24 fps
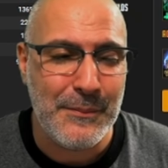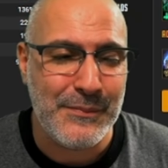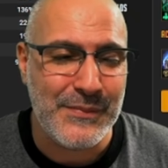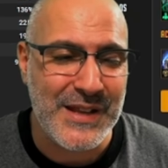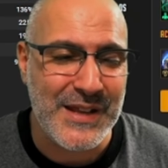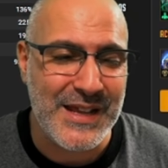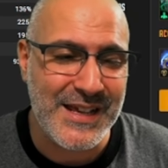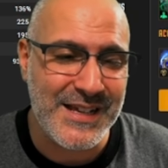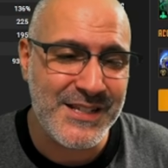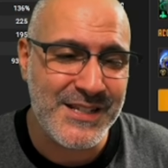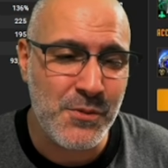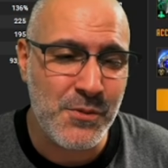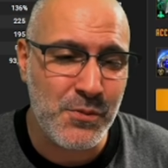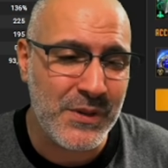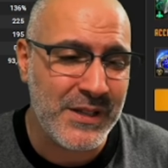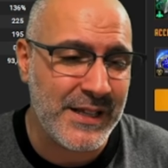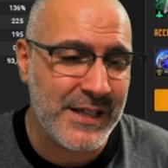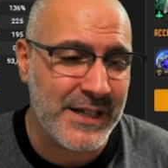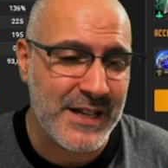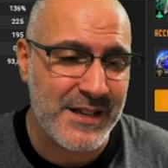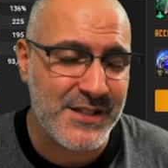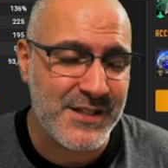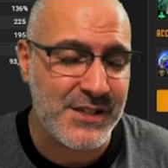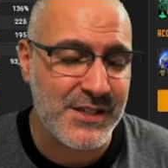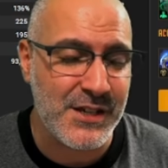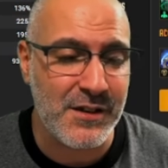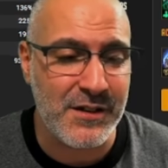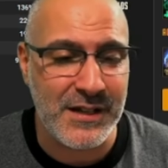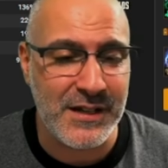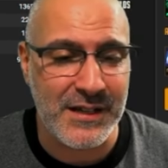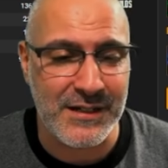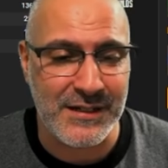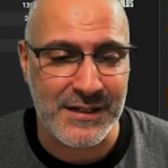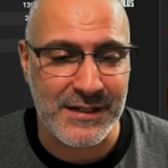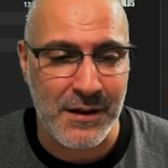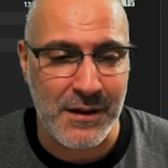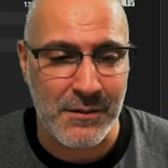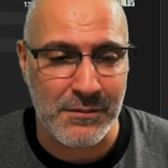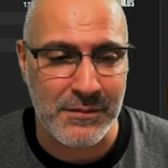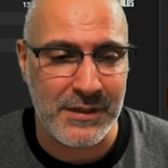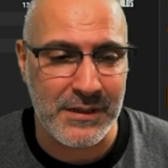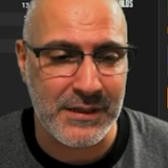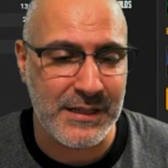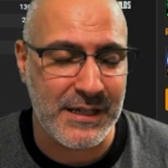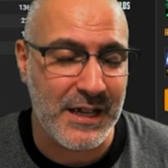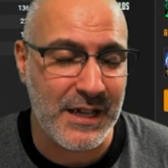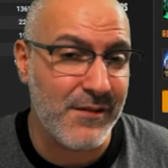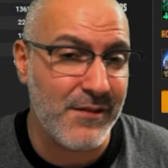Is it really necessary? Not really.